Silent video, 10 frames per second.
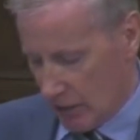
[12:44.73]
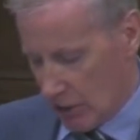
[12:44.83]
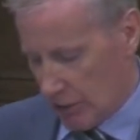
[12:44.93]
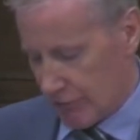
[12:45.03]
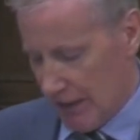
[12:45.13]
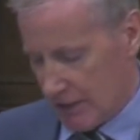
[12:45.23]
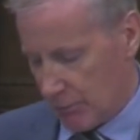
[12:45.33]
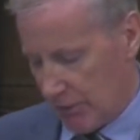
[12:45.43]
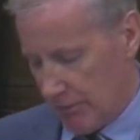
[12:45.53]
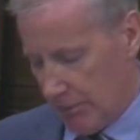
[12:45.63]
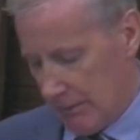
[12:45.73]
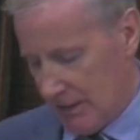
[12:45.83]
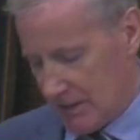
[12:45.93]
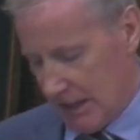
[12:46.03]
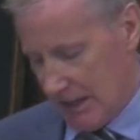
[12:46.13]
contracts with the
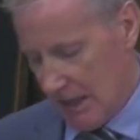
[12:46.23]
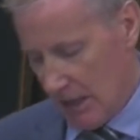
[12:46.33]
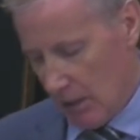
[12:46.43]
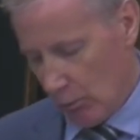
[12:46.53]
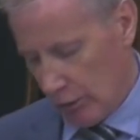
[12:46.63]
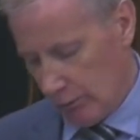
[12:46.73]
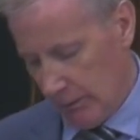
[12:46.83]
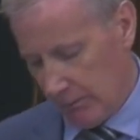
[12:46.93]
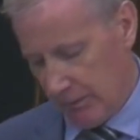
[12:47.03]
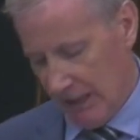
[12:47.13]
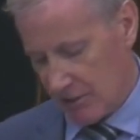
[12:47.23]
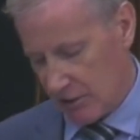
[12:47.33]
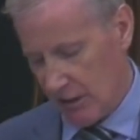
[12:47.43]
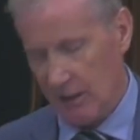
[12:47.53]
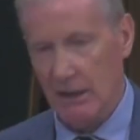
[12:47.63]
BBC were to be
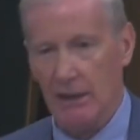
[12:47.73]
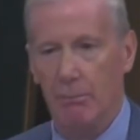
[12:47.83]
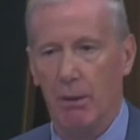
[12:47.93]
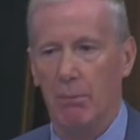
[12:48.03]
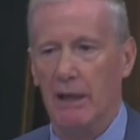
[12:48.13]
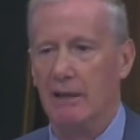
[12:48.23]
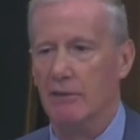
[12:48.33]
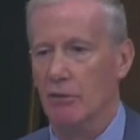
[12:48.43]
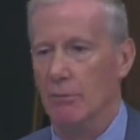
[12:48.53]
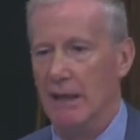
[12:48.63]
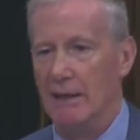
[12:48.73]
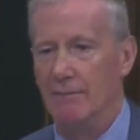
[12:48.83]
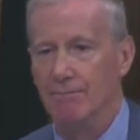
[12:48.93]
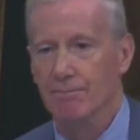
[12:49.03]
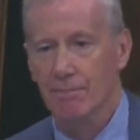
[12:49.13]
placed in the public domain.
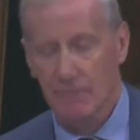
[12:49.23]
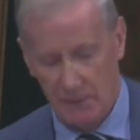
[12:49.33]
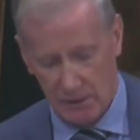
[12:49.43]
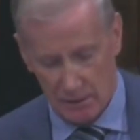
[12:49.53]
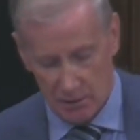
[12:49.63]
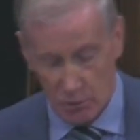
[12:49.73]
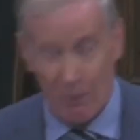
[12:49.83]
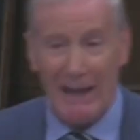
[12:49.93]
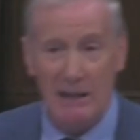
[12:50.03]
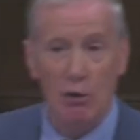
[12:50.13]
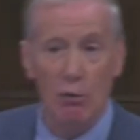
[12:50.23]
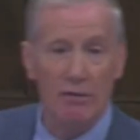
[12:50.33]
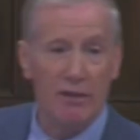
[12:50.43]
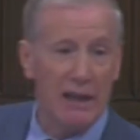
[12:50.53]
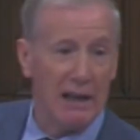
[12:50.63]
So I'll go
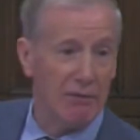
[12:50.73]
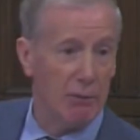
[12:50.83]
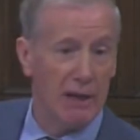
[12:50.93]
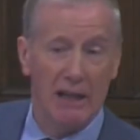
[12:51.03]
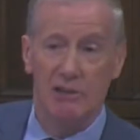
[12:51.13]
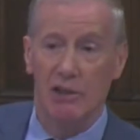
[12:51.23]
if you get everyone else to